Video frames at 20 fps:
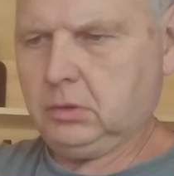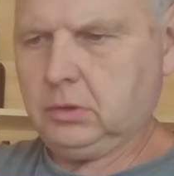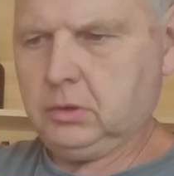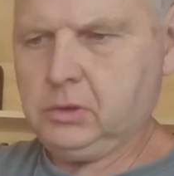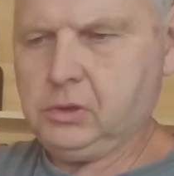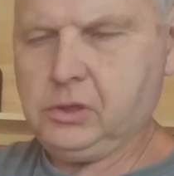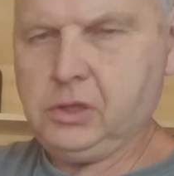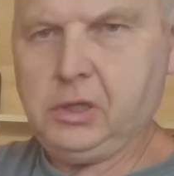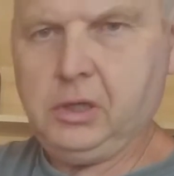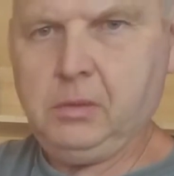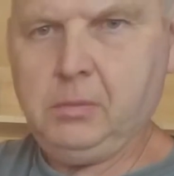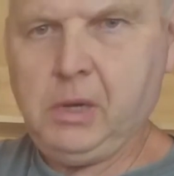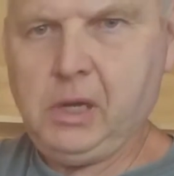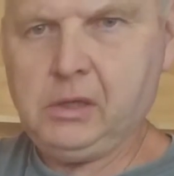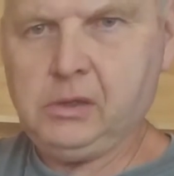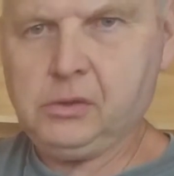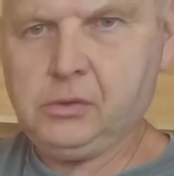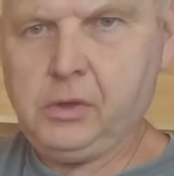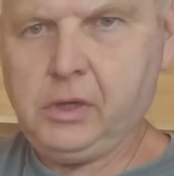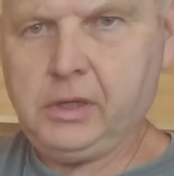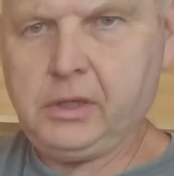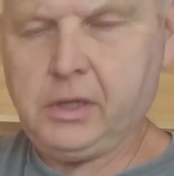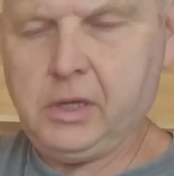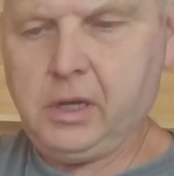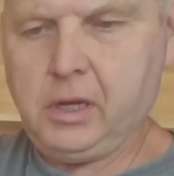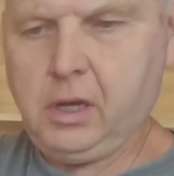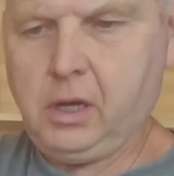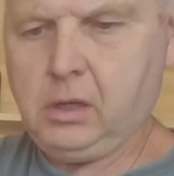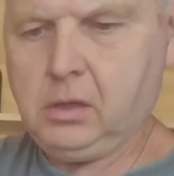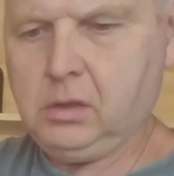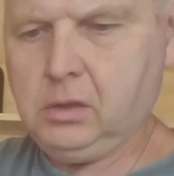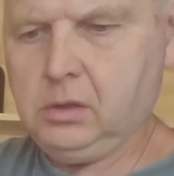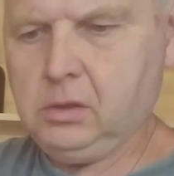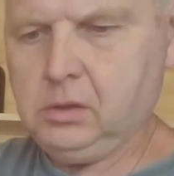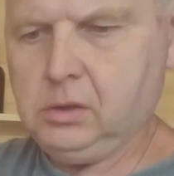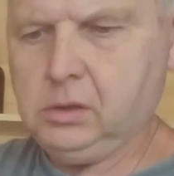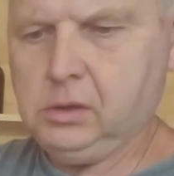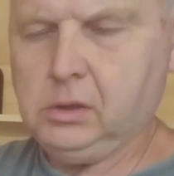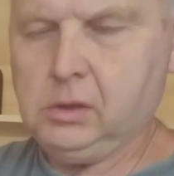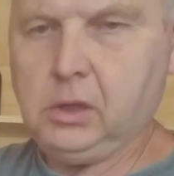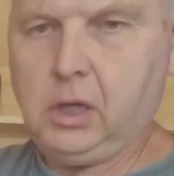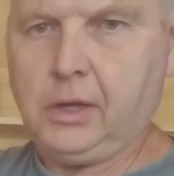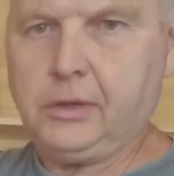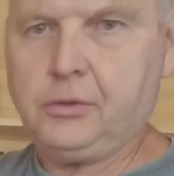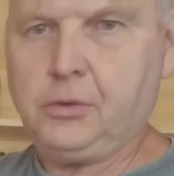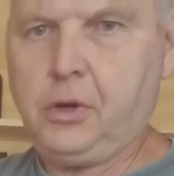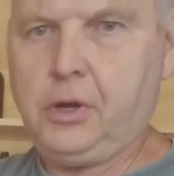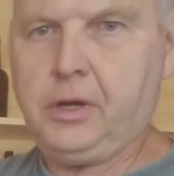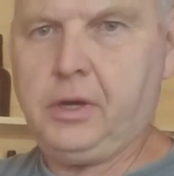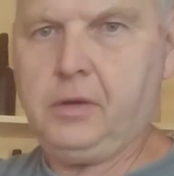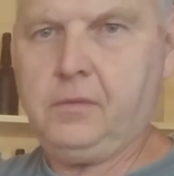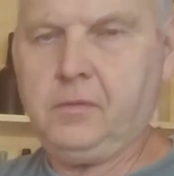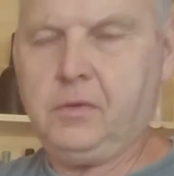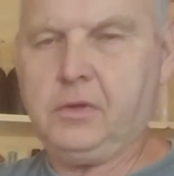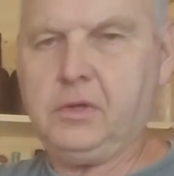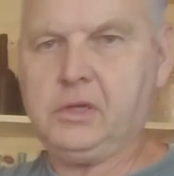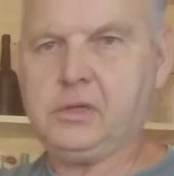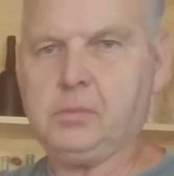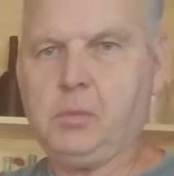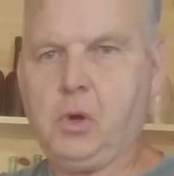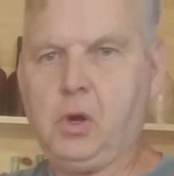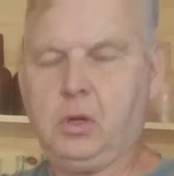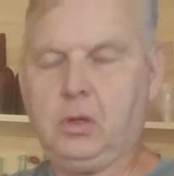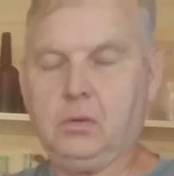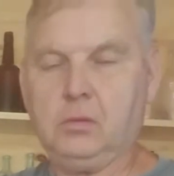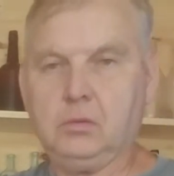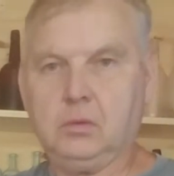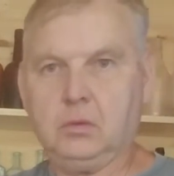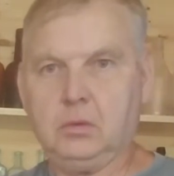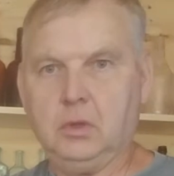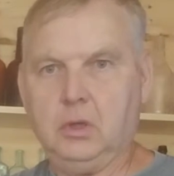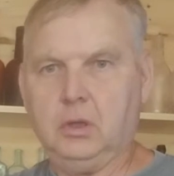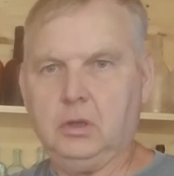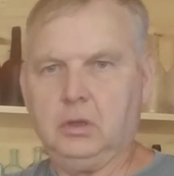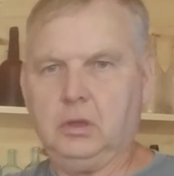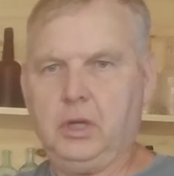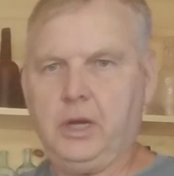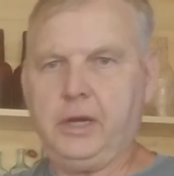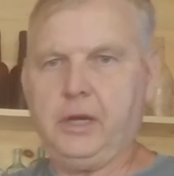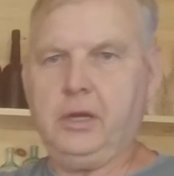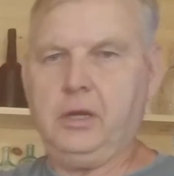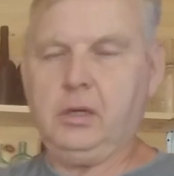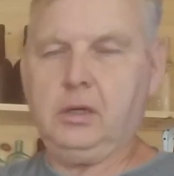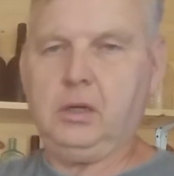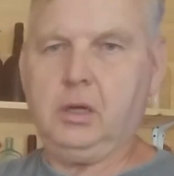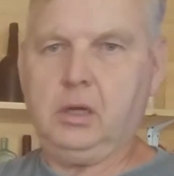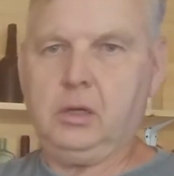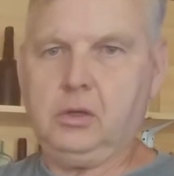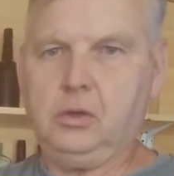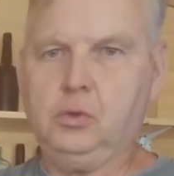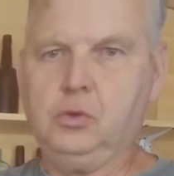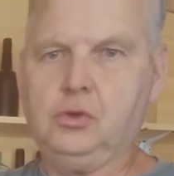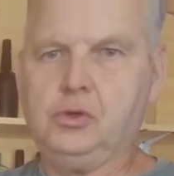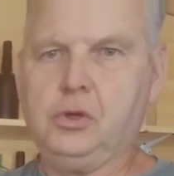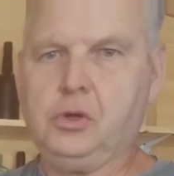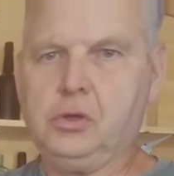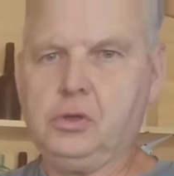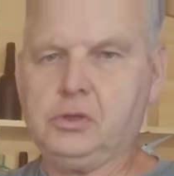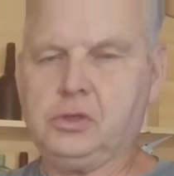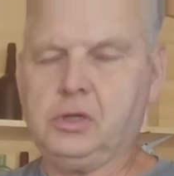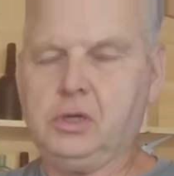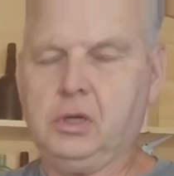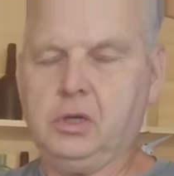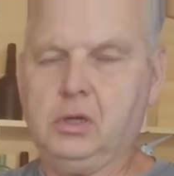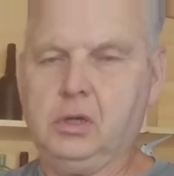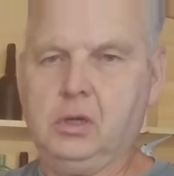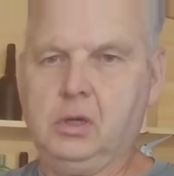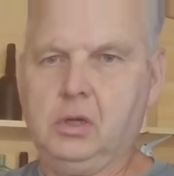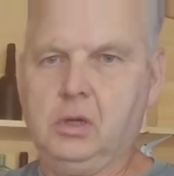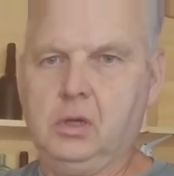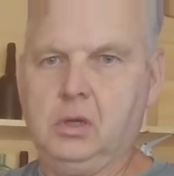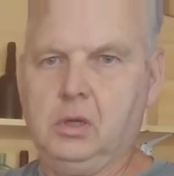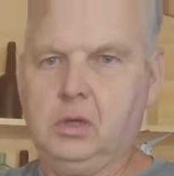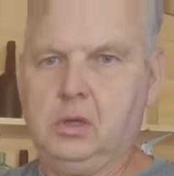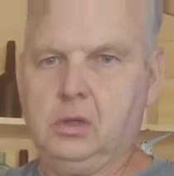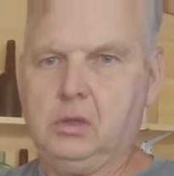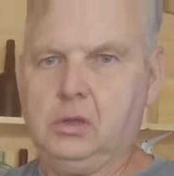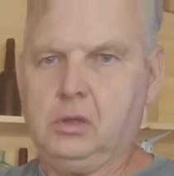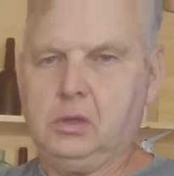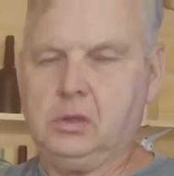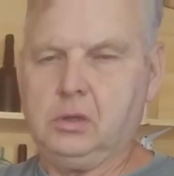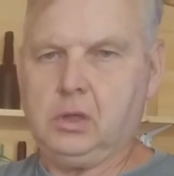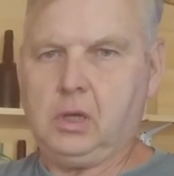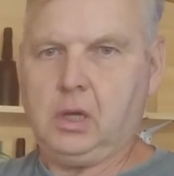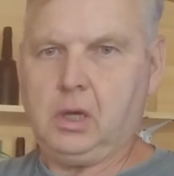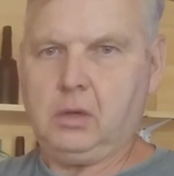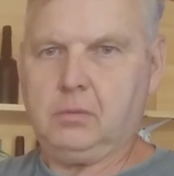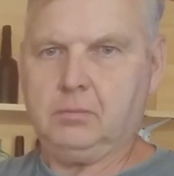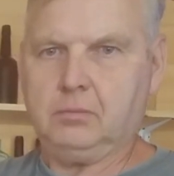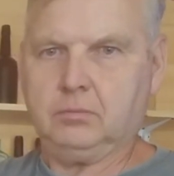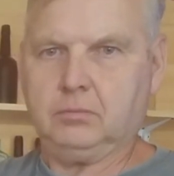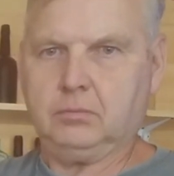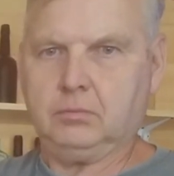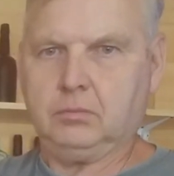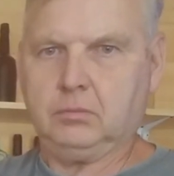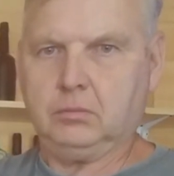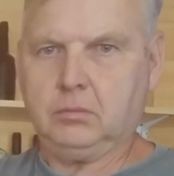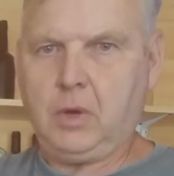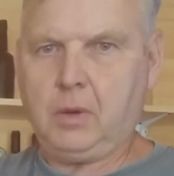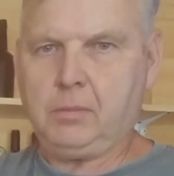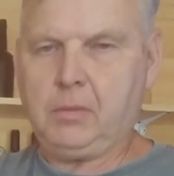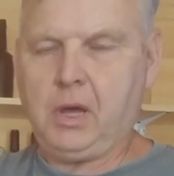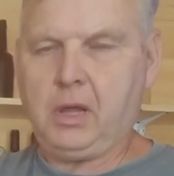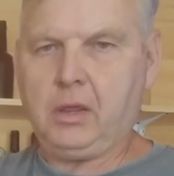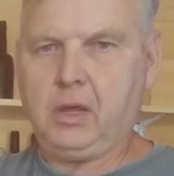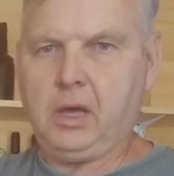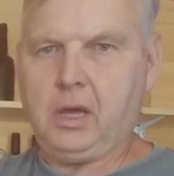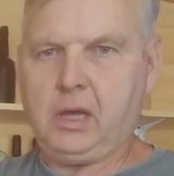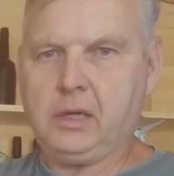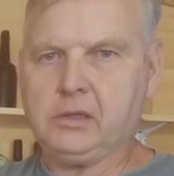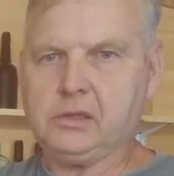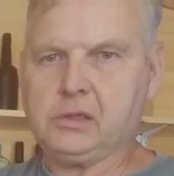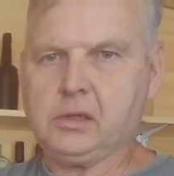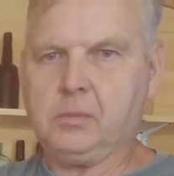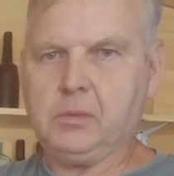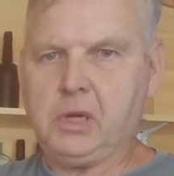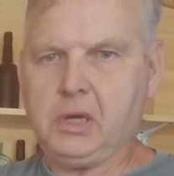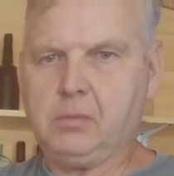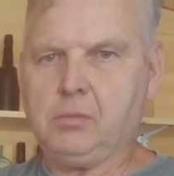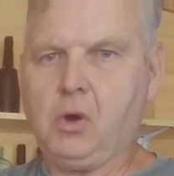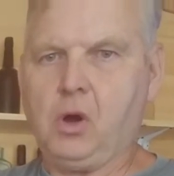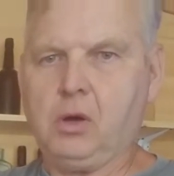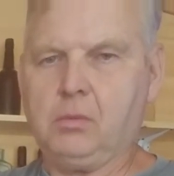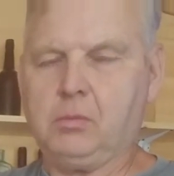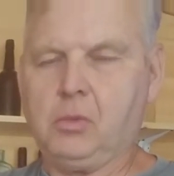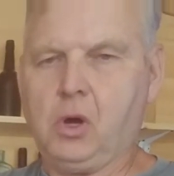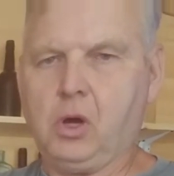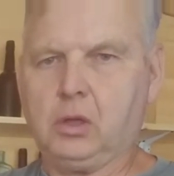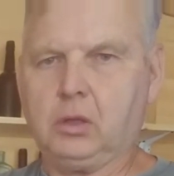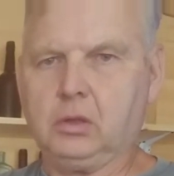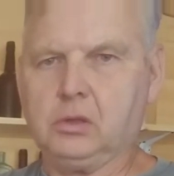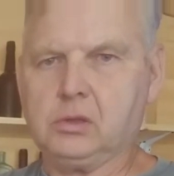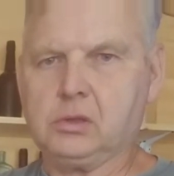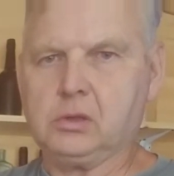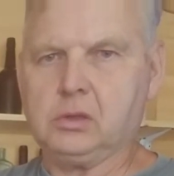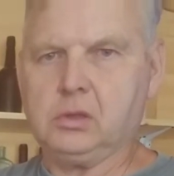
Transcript: Siemens right there. I traded for this bottle. Lady in New Jersey. My mother had some A-bomb bottles.